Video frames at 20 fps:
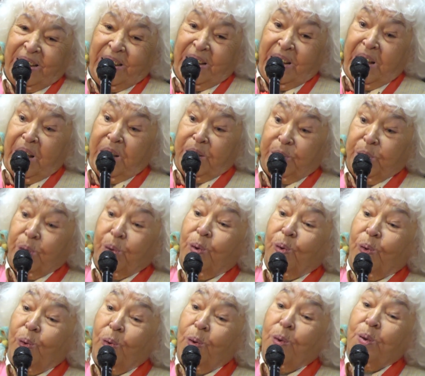though
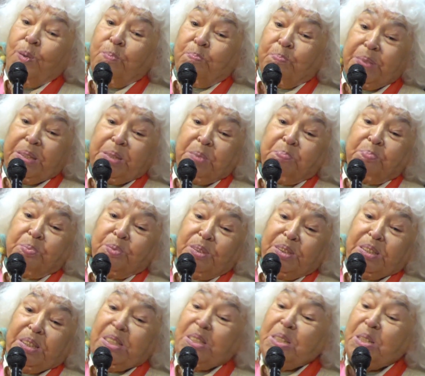all people
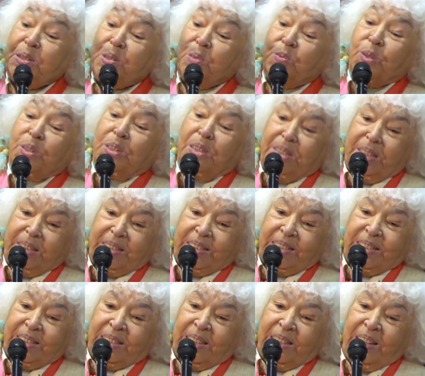in the world
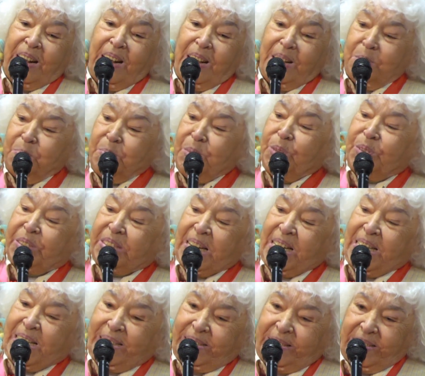are
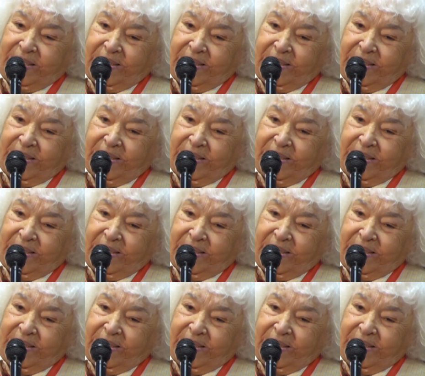mutilated.